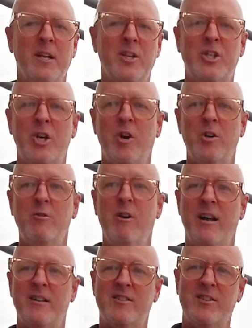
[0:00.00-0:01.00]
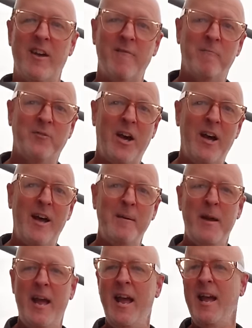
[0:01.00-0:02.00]
to show you how to save
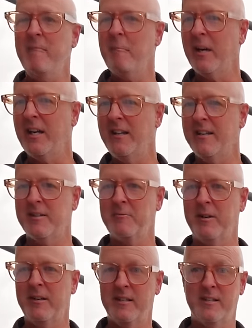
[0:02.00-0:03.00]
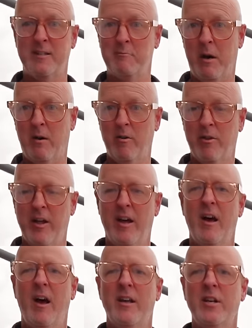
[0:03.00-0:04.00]
time and money this one. This is both
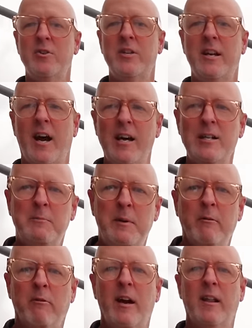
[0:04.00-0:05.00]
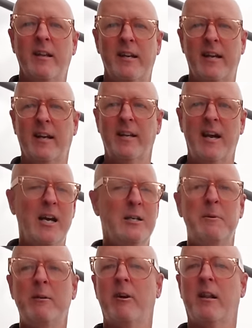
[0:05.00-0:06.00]
using high-speed rail in Italy.
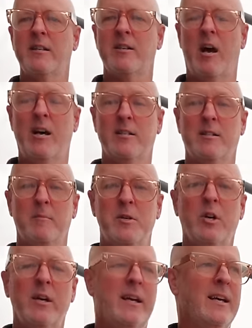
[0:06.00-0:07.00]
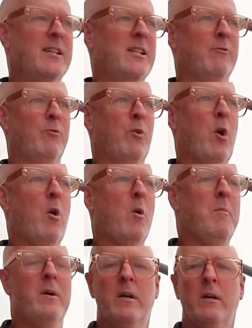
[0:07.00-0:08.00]
High-speed rail is awesome. You can get to
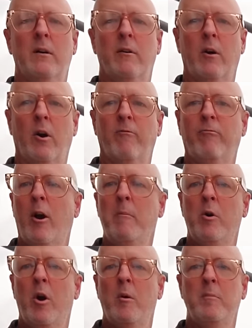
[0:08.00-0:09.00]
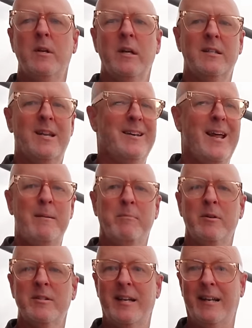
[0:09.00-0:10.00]
Rome or from Rome to
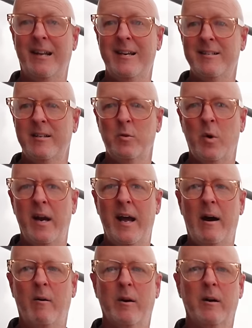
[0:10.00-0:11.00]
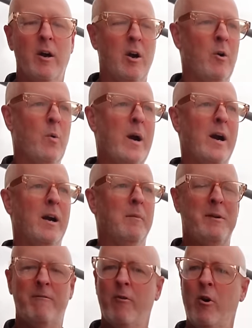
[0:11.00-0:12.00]
Naples in less than one hour, where
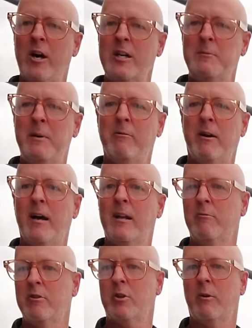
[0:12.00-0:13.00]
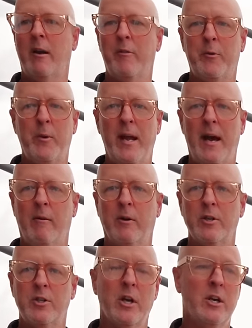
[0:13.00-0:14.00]
before high-speed rail, it was around three
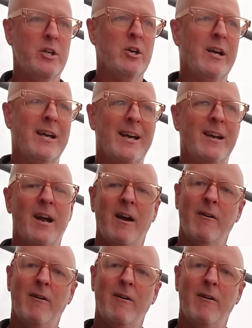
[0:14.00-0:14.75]
hours. You can get